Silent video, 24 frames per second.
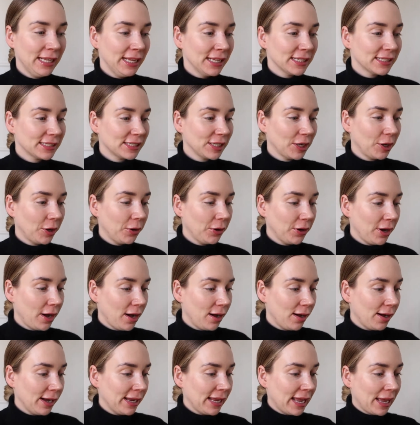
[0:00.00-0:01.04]
So
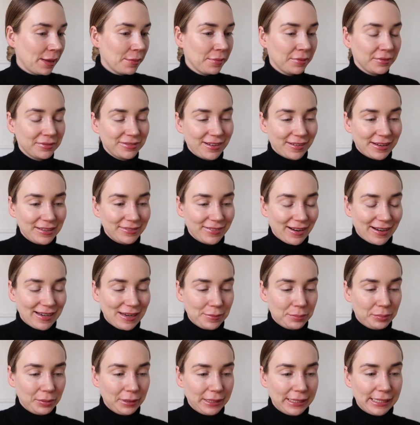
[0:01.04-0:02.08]
I am very,
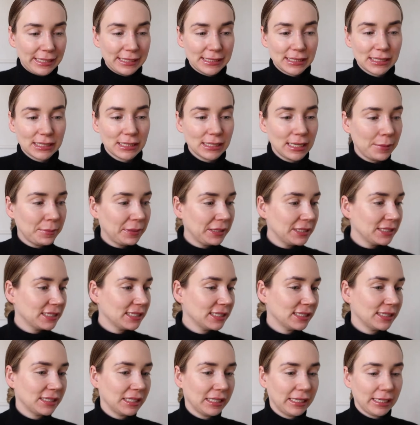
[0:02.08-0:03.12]
very pleased. Let me
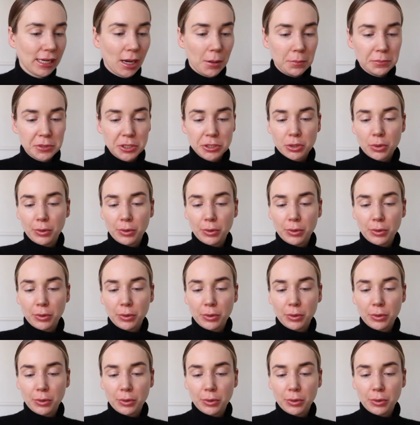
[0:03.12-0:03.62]
just see. I'm just